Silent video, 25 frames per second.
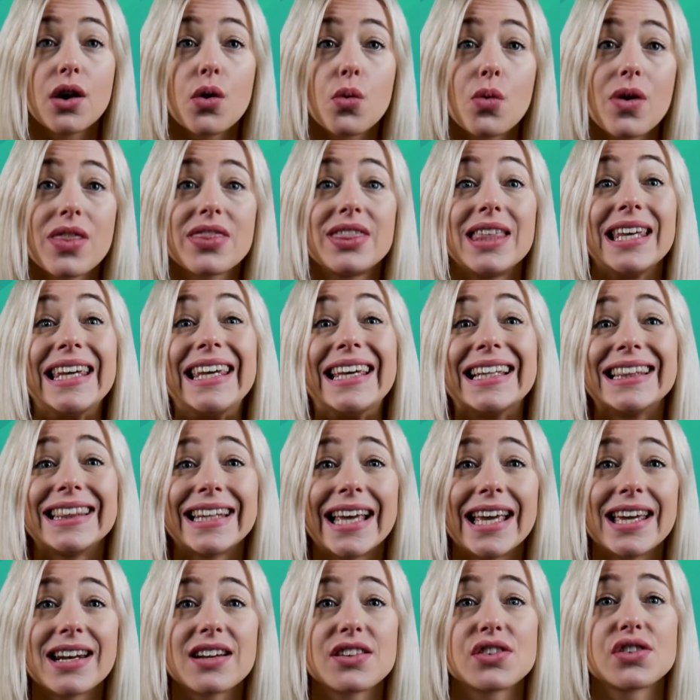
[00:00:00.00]
with the
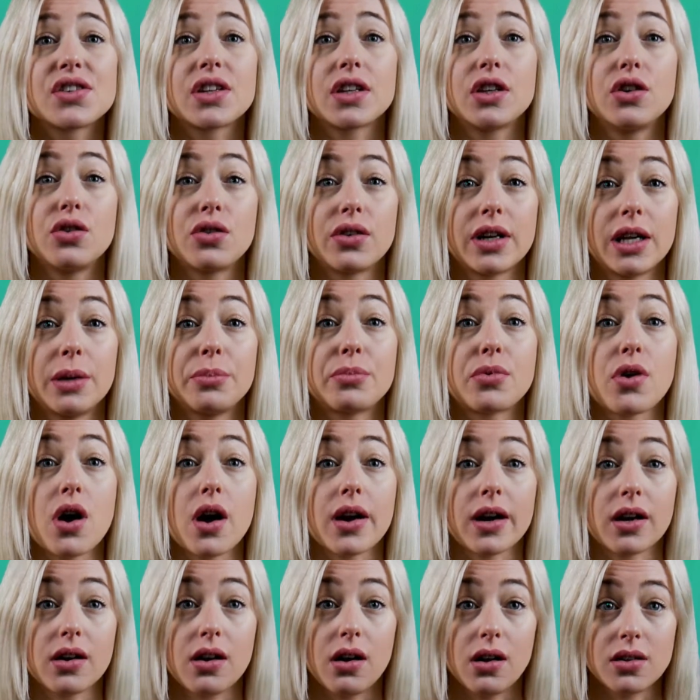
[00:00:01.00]
latest security
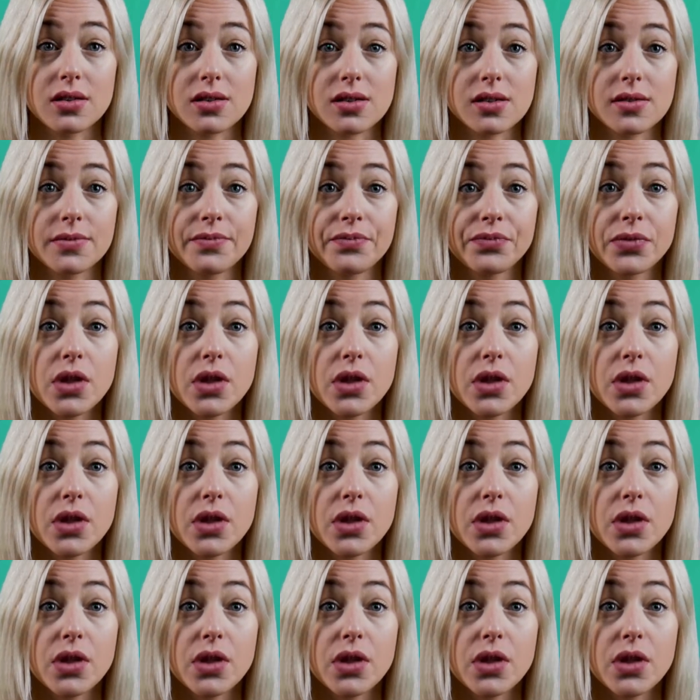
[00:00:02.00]
protocols.